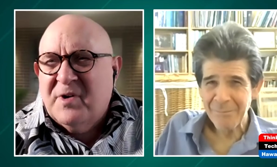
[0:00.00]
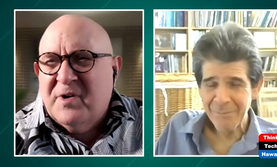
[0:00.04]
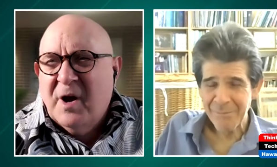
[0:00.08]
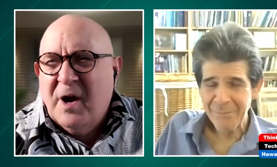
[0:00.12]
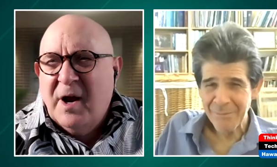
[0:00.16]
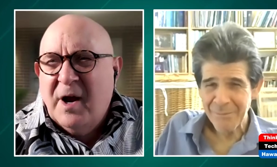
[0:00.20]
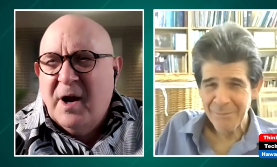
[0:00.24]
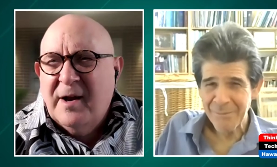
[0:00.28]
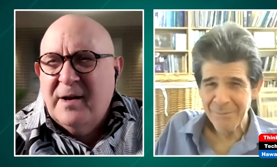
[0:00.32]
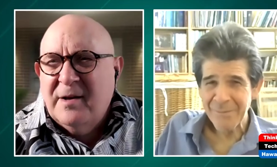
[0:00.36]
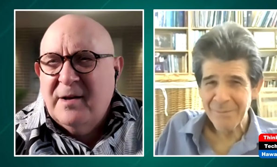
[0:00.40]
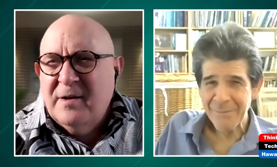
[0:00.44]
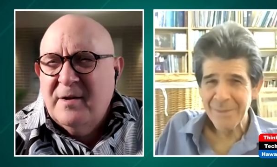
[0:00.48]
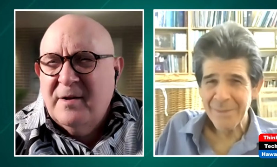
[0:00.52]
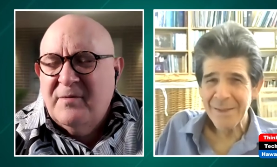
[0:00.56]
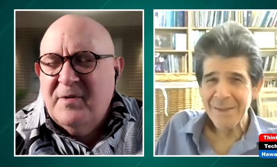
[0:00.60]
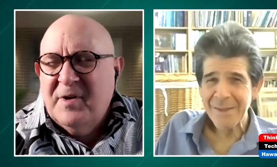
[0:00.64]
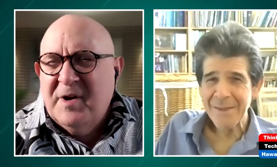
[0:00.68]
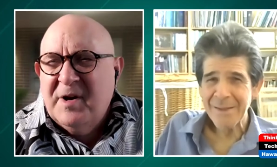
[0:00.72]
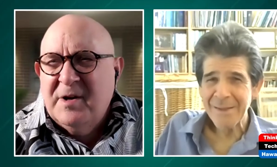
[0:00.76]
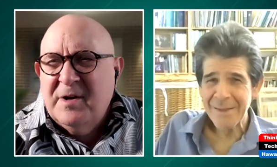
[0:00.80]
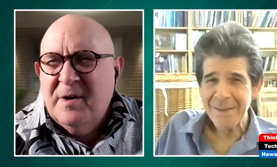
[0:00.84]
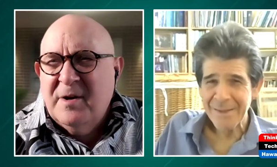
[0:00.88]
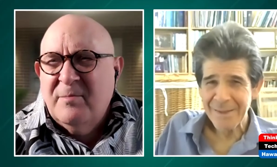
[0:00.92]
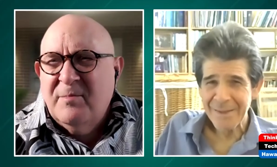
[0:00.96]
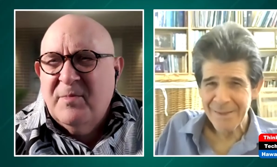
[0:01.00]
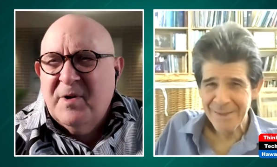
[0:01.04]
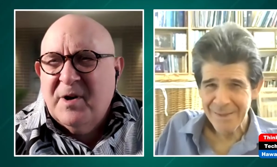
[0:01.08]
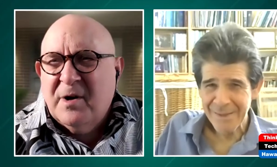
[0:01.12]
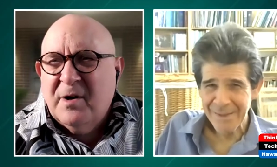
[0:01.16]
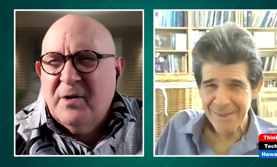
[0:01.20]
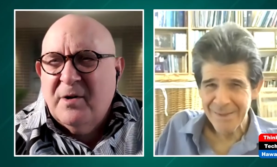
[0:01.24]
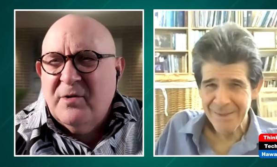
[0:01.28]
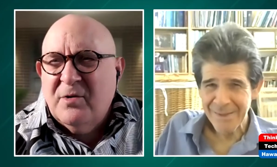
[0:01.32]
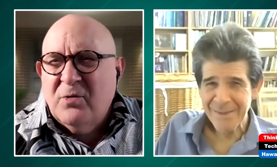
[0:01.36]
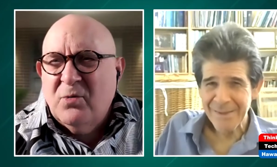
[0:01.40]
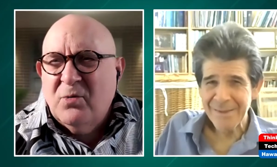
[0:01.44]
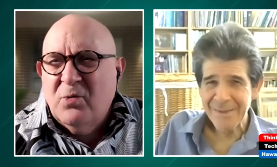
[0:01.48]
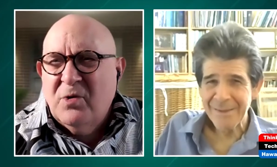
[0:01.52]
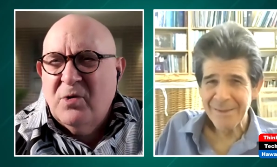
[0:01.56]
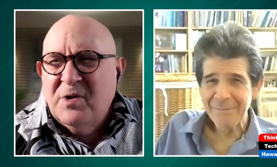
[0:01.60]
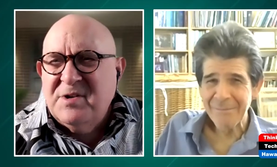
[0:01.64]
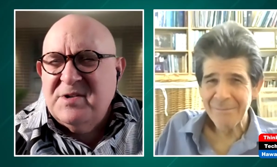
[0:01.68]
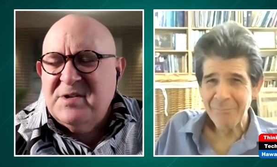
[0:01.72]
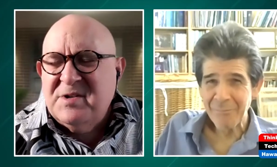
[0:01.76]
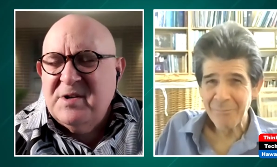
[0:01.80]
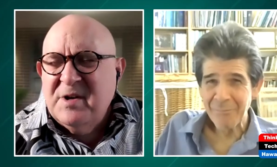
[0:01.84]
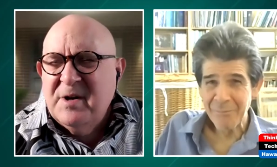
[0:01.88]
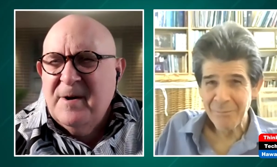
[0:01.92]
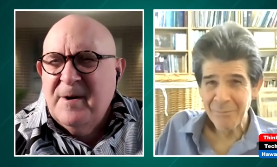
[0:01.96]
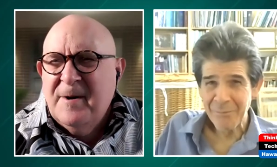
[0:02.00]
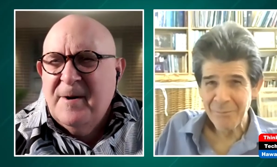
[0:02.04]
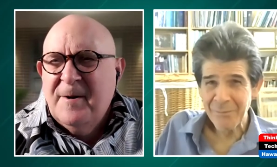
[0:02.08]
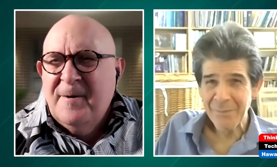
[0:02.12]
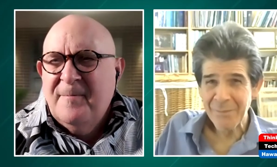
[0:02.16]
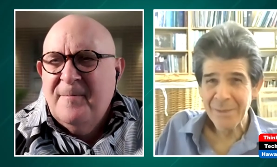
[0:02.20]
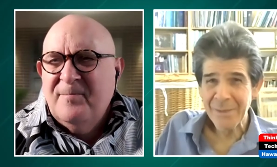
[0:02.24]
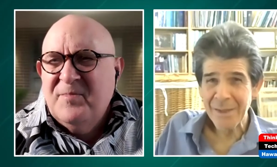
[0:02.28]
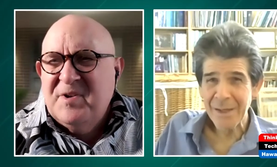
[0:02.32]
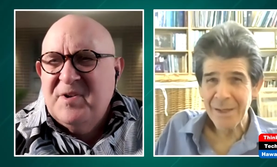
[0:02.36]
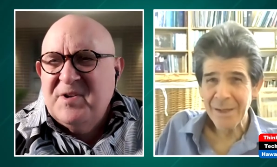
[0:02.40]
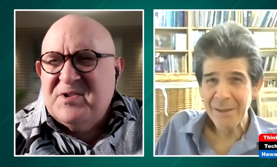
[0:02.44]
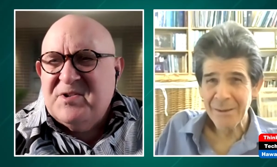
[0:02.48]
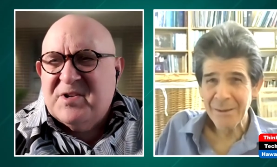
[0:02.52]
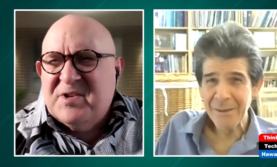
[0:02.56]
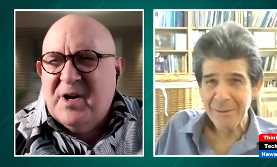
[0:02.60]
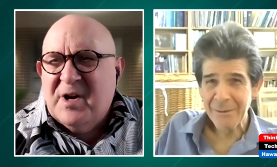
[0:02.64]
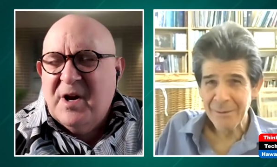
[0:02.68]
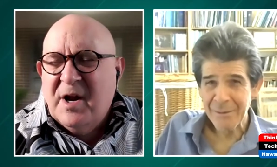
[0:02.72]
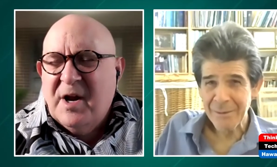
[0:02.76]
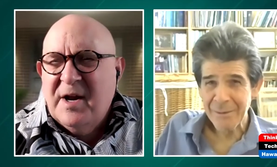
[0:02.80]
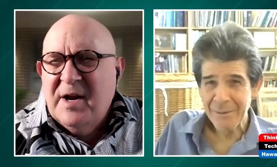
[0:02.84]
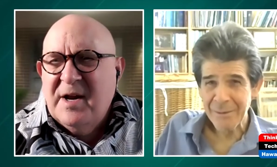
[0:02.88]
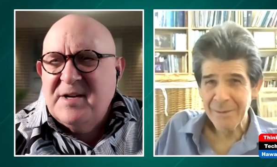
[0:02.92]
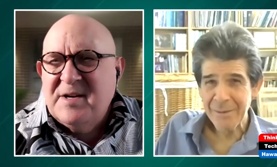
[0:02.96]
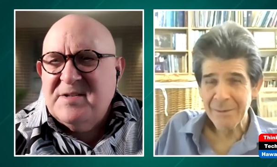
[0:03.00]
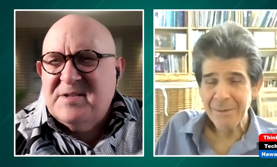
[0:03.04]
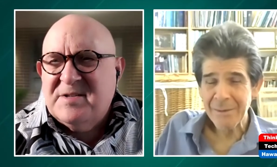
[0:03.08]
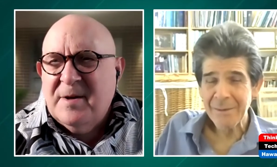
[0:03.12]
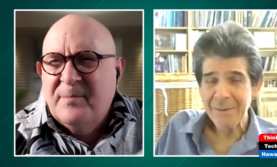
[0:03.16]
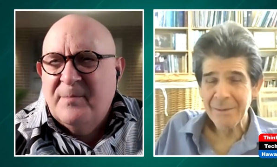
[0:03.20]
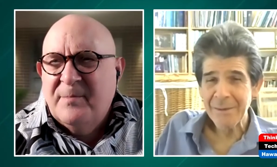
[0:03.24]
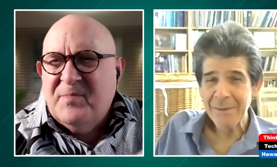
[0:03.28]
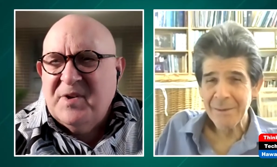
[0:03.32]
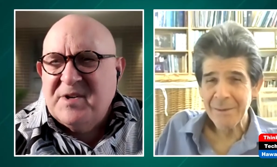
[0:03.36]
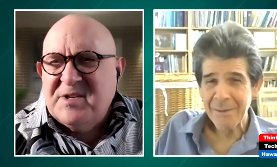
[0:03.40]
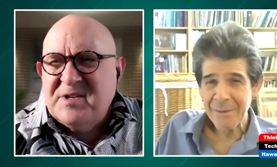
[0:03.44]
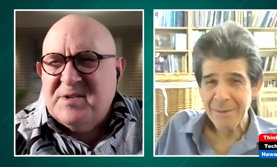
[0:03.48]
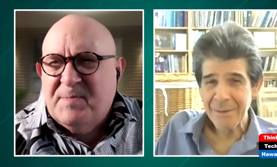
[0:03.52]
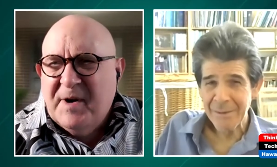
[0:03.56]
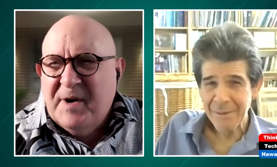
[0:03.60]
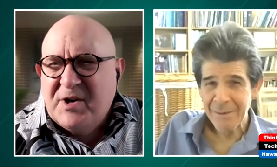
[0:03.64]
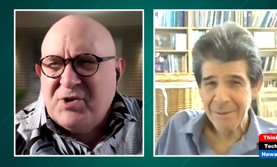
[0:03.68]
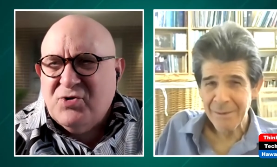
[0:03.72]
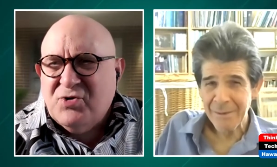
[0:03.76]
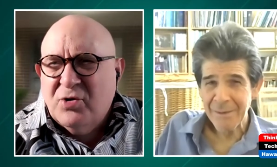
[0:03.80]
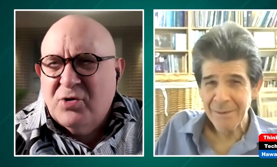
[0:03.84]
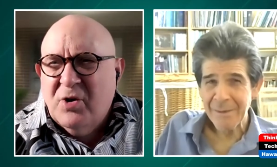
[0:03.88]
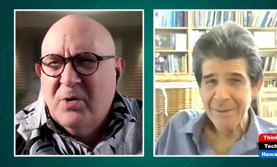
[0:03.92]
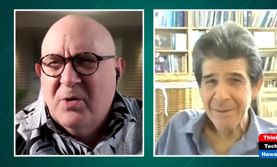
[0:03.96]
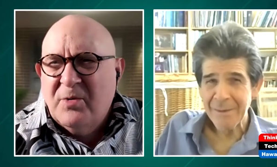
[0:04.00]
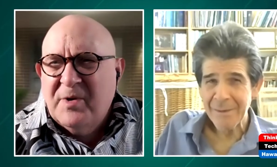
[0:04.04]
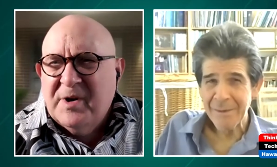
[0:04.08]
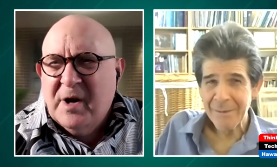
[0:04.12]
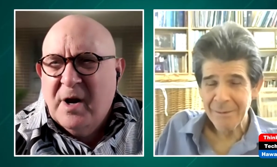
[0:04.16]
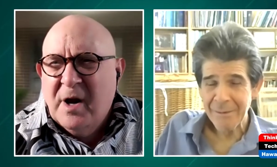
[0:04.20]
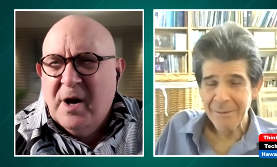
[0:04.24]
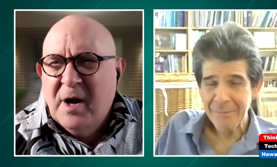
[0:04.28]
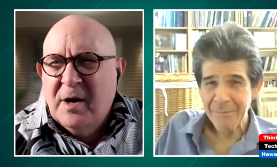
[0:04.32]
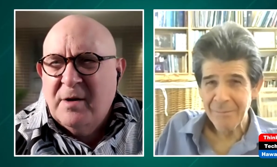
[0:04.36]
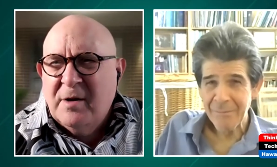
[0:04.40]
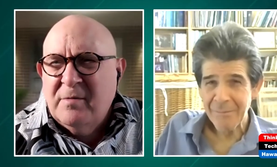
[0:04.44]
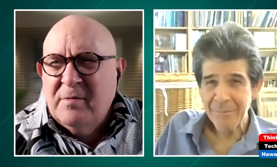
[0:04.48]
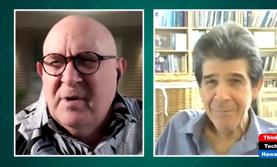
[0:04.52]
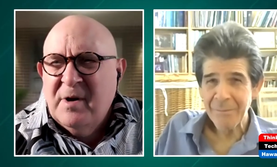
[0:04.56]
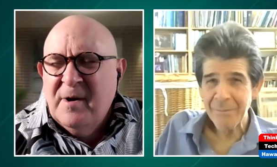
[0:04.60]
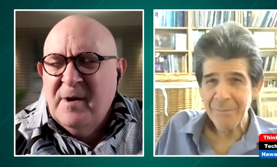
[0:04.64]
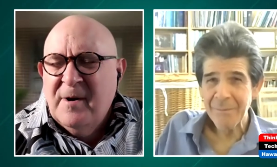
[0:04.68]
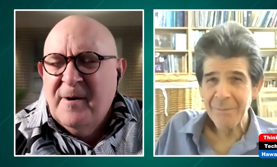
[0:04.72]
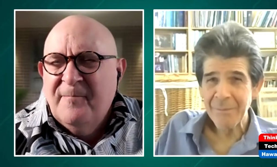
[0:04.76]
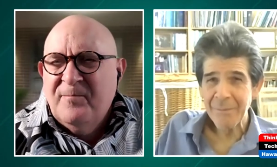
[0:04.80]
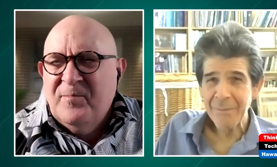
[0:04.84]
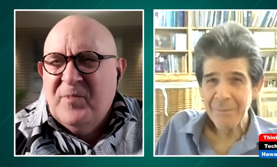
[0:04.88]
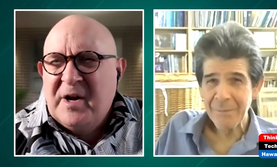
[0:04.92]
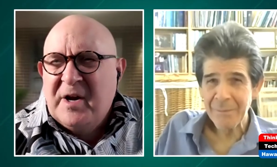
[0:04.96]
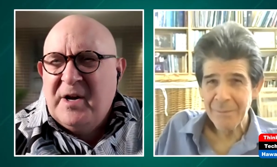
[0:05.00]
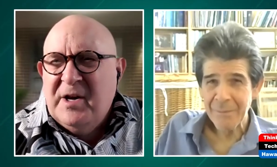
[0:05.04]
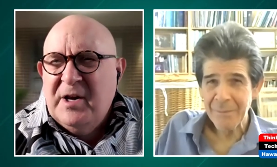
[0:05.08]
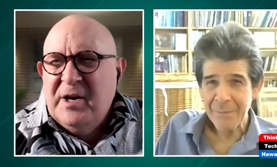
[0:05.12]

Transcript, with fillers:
Speaker 1: guy living in the middle of the woods. This guy has something special going on, that